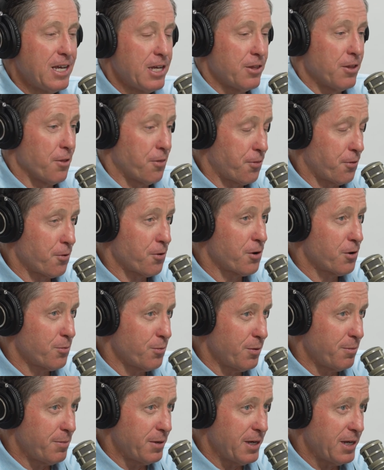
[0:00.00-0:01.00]
The third
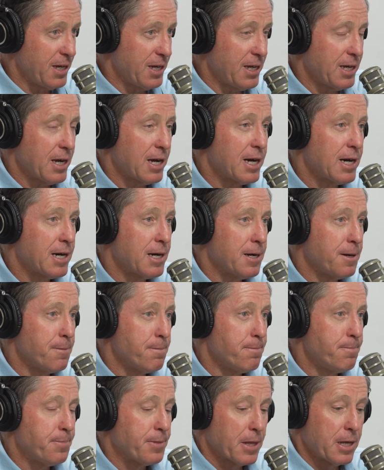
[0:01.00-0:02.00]
would be
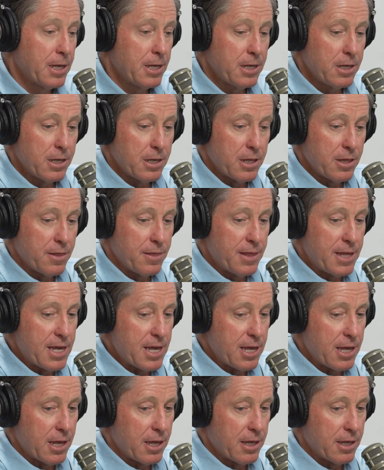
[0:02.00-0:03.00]

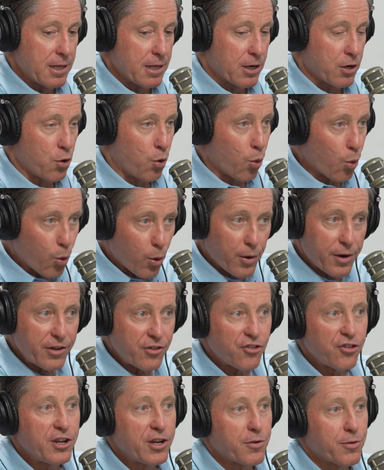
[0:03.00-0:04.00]
the core
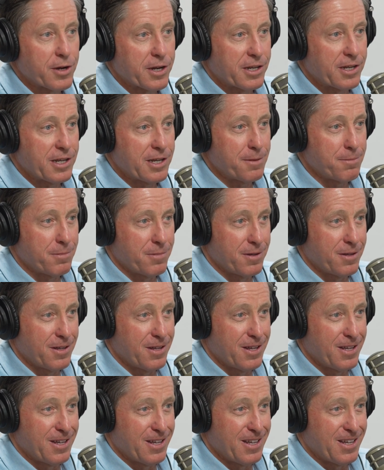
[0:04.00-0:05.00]
engineering team
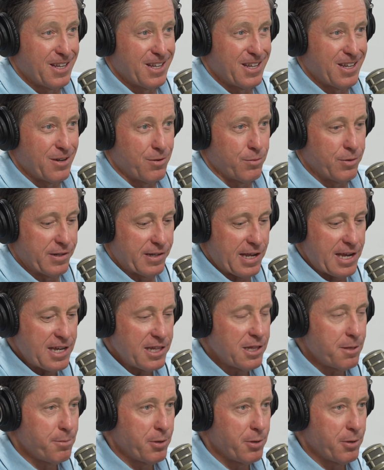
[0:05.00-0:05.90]
was in the